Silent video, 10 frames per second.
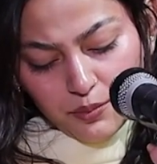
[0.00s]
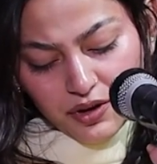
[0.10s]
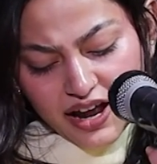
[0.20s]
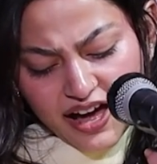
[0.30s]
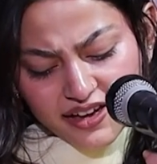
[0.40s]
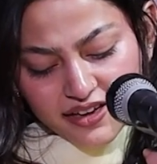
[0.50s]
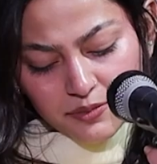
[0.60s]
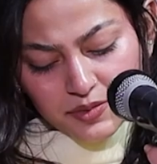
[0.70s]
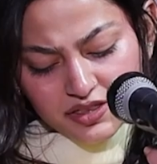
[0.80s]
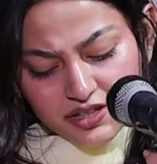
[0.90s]
But I
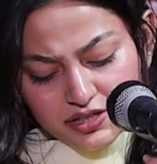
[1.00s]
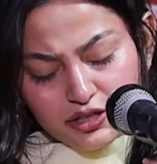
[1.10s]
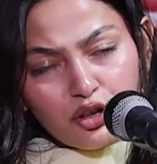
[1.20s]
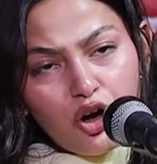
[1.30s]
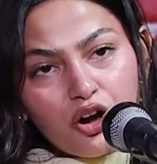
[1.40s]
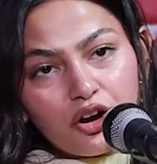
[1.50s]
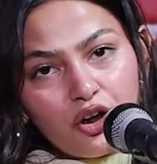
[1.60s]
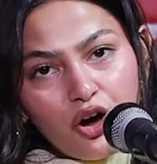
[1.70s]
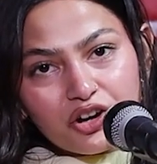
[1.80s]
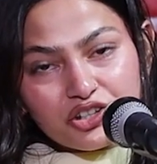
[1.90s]
am in this long,
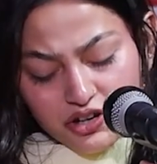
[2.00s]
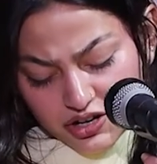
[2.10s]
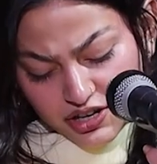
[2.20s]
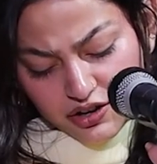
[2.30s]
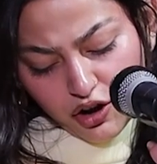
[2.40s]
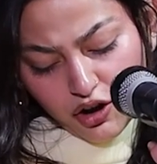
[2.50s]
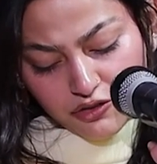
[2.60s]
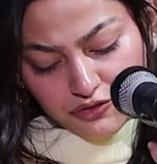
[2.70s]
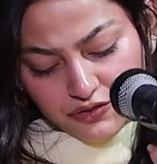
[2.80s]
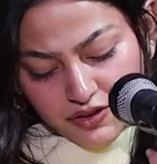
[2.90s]
long journey
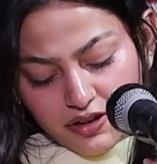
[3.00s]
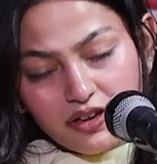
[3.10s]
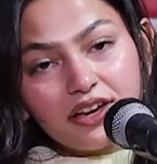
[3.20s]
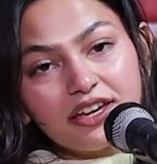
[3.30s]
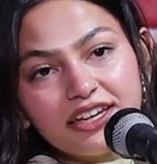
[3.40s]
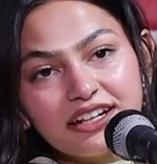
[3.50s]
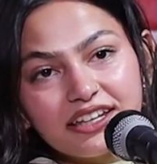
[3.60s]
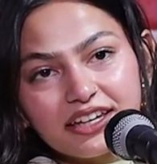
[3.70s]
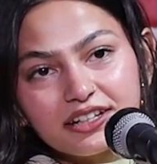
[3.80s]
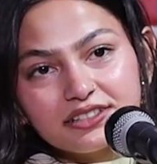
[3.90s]
of
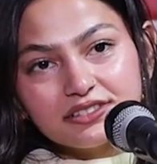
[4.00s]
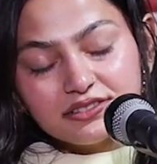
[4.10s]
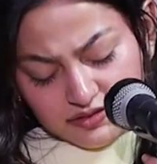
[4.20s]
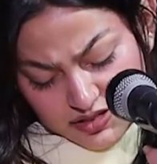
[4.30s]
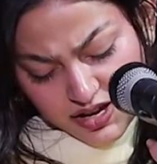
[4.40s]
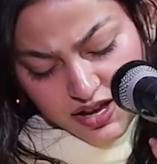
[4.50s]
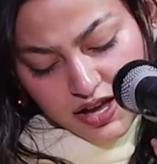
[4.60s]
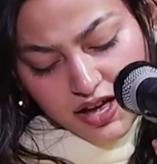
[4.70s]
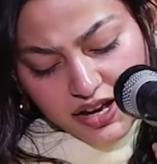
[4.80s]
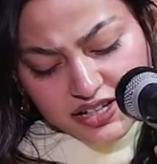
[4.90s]
healing,
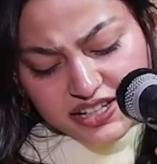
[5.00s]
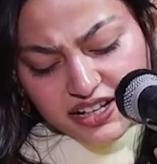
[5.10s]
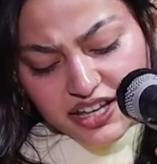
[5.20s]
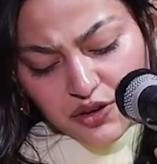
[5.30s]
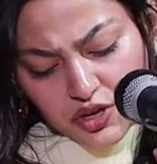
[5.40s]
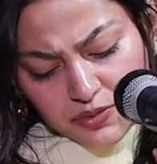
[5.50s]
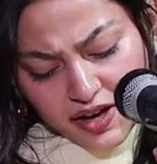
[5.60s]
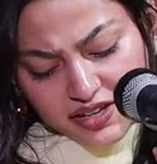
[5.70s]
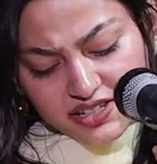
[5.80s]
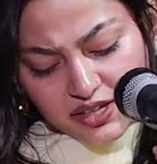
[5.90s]
dealing
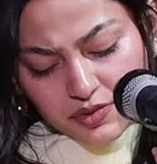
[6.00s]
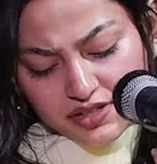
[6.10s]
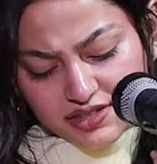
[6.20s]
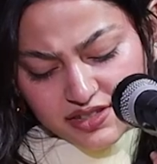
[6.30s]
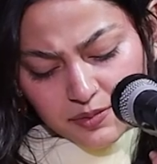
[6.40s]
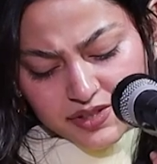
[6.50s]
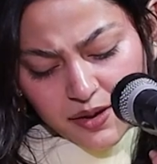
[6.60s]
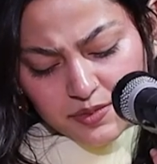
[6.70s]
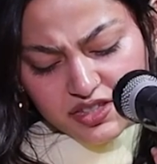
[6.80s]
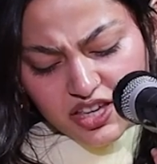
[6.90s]
with my demons.
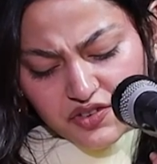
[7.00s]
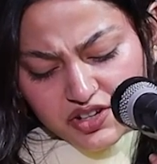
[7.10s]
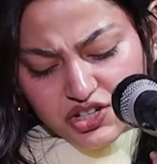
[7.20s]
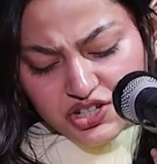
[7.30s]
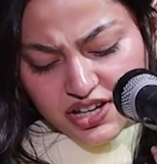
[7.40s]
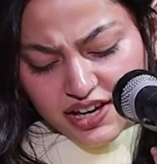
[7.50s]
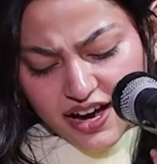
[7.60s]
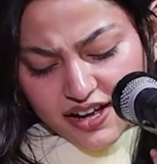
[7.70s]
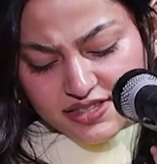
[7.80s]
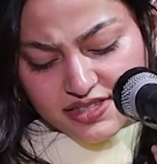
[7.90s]
Sometimes even she
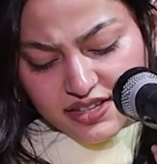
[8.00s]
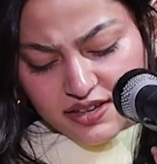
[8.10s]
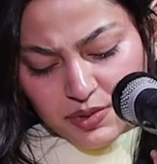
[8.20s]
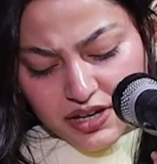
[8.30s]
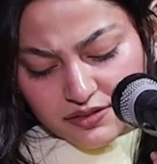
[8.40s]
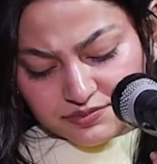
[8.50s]
can't see me.